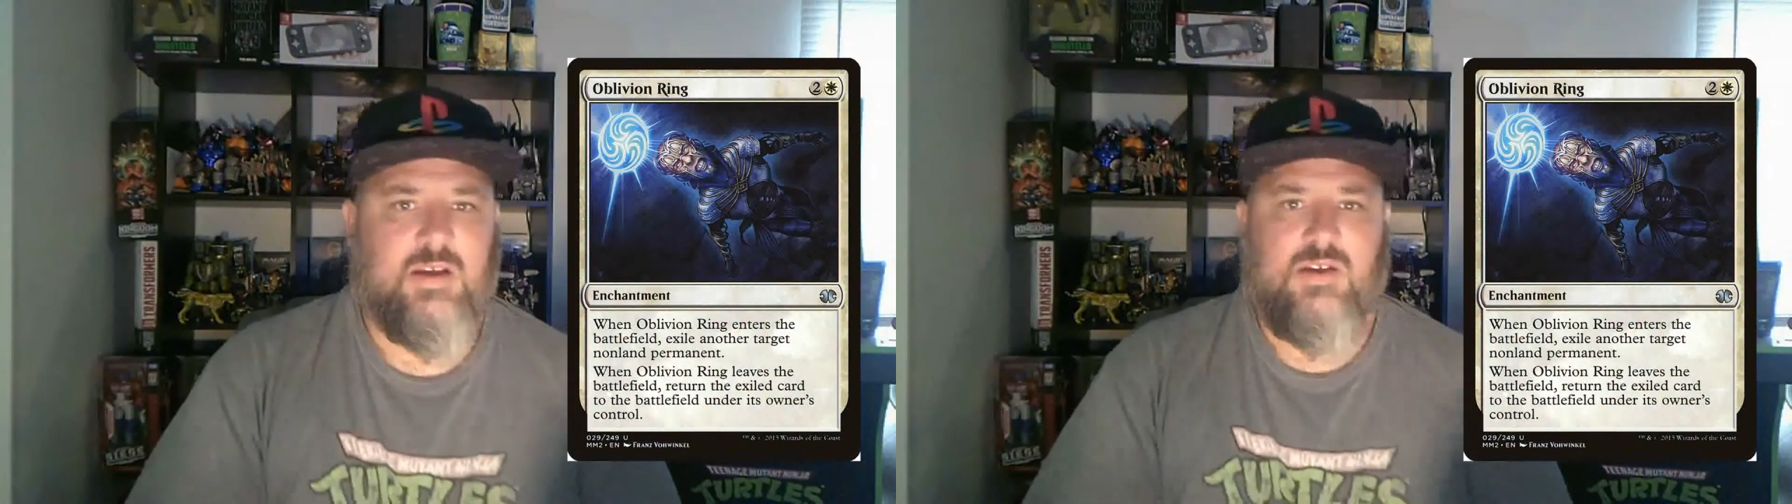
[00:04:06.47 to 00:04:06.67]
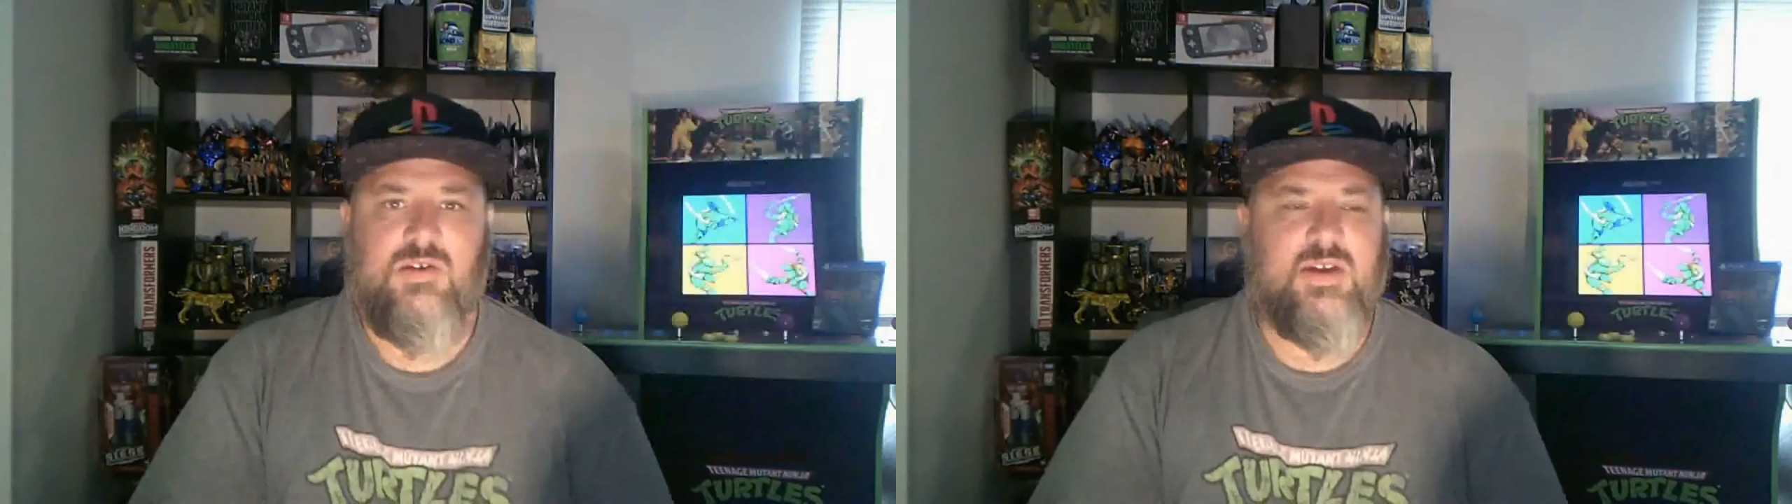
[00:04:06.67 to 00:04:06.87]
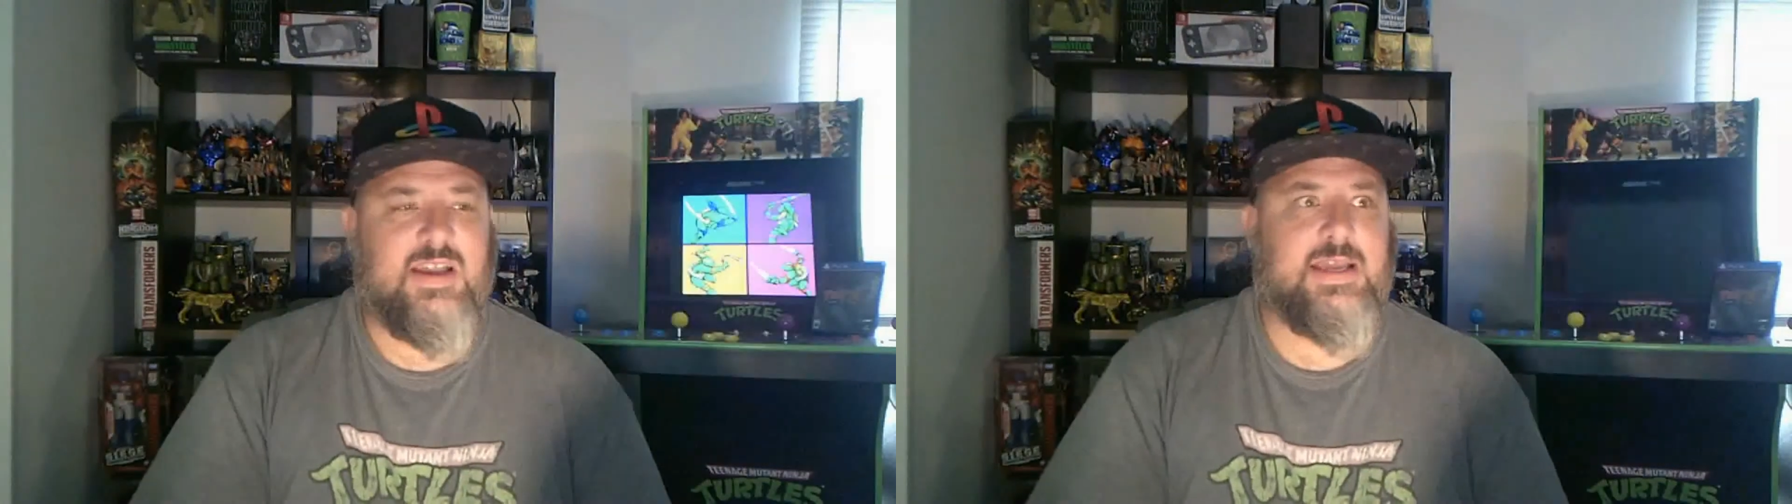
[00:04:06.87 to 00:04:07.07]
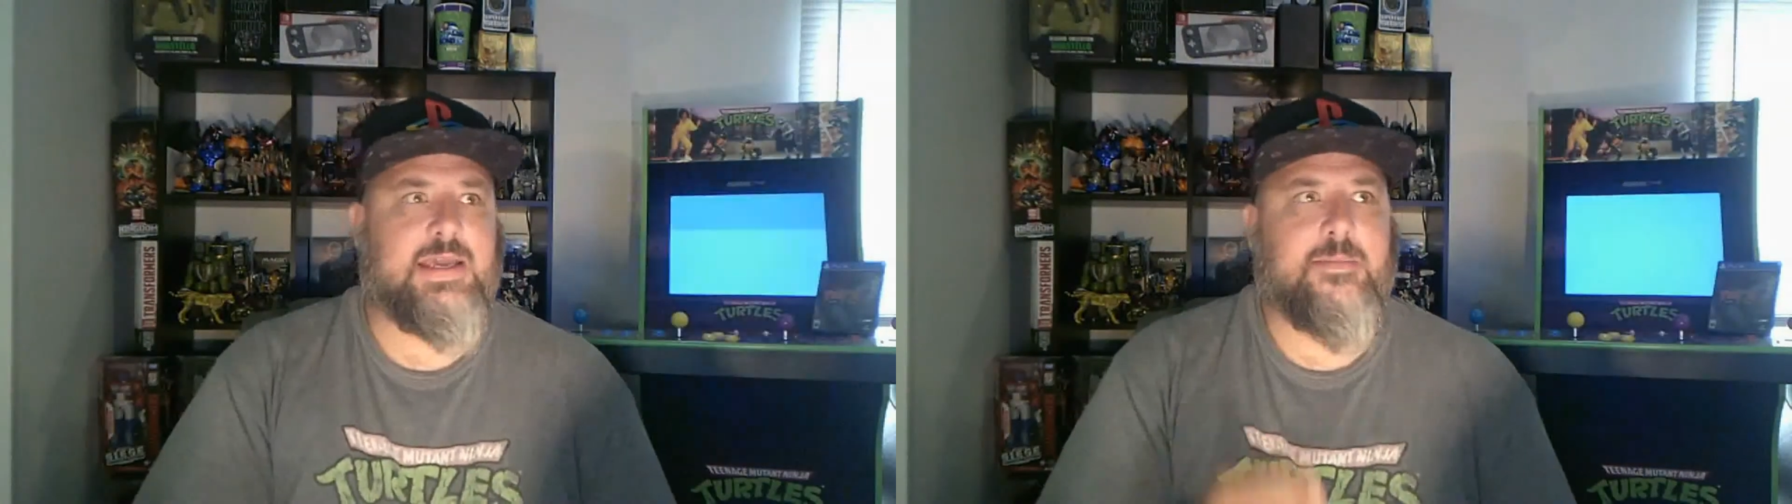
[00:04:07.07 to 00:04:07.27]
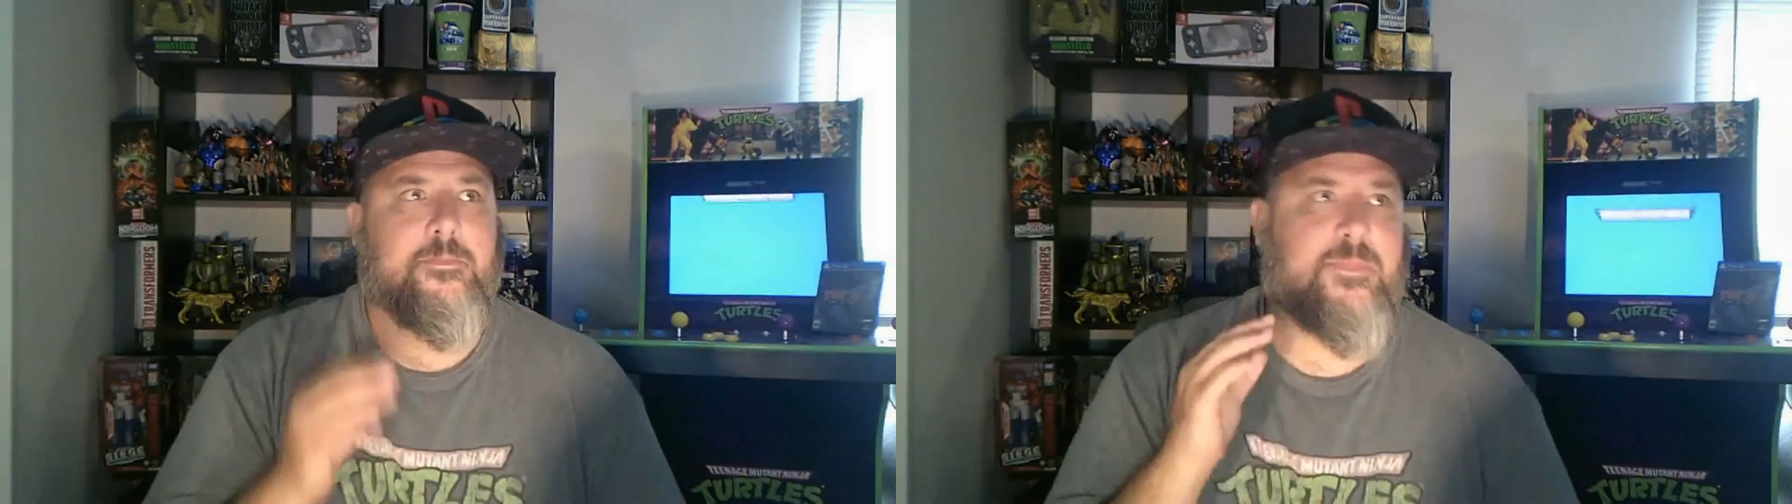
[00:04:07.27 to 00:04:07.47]
You can
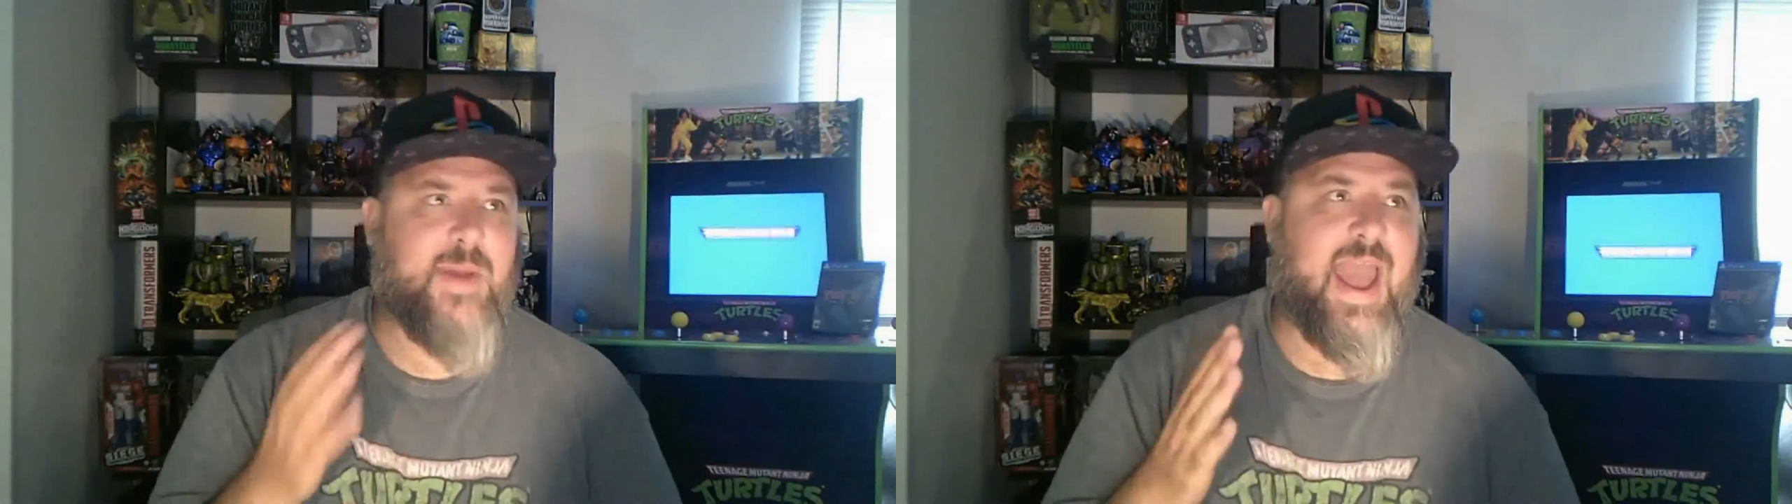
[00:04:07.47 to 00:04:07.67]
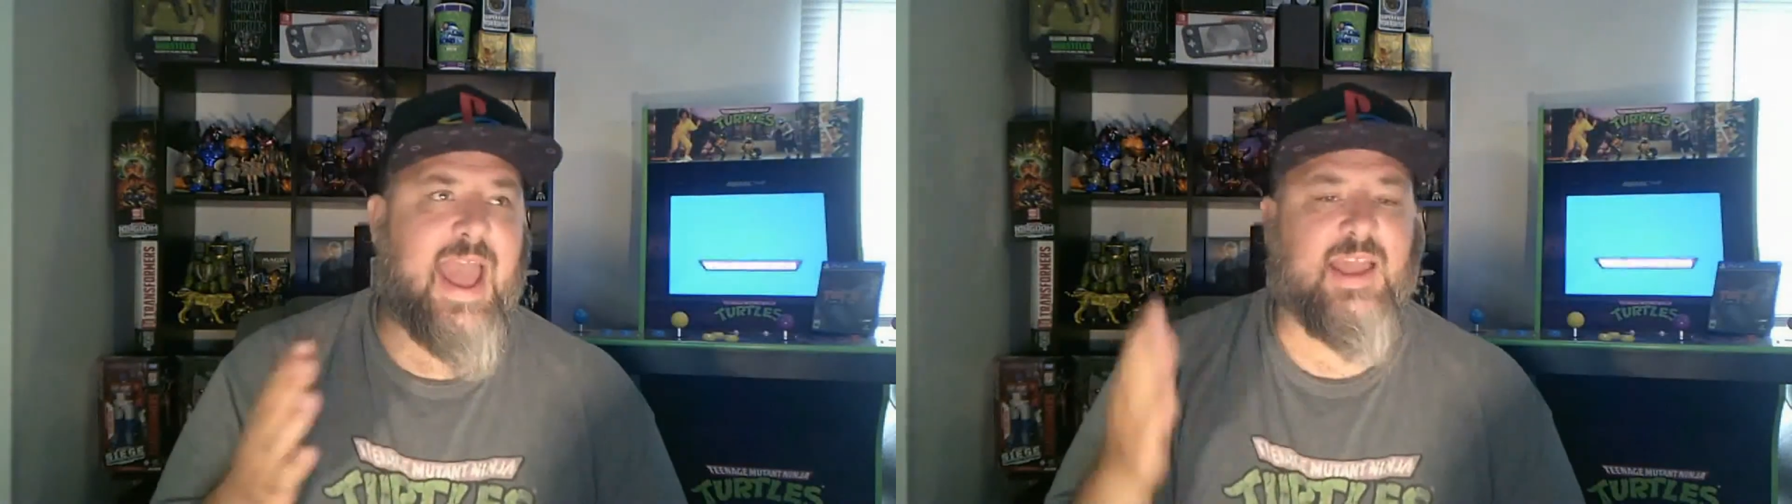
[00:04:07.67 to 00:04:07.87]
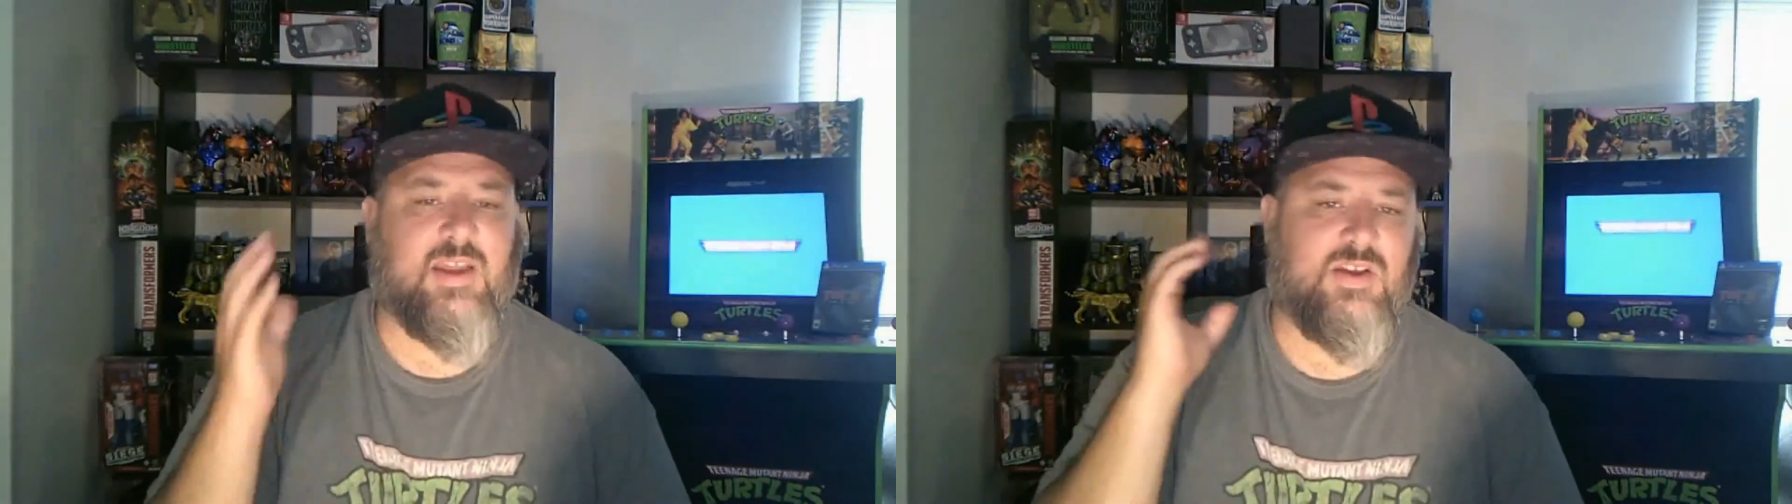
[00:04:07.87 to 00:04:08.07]
get back